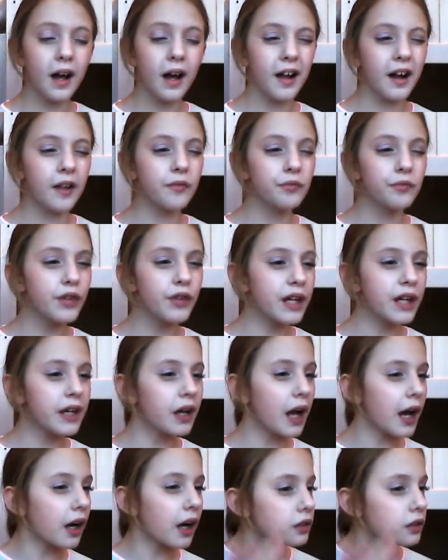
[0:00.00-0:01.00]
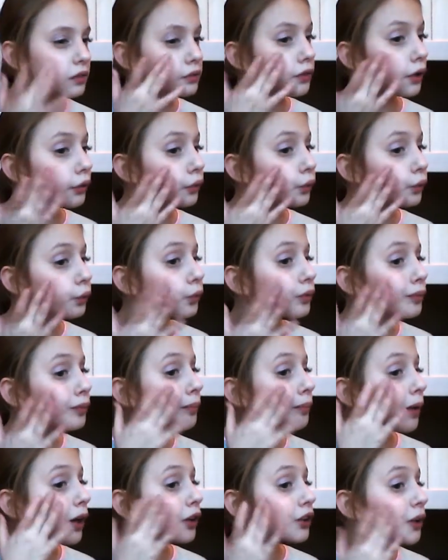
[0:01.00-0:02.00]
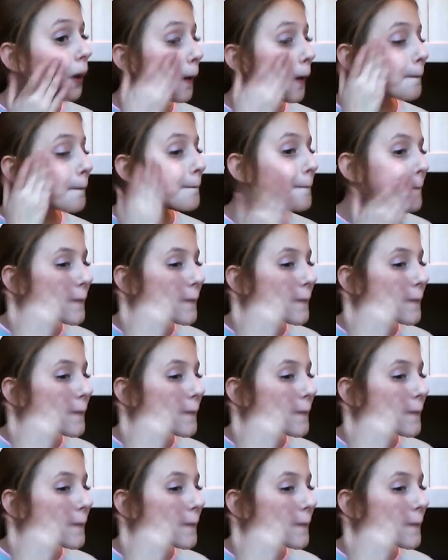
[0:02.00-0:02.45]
I really like a subtle blusher.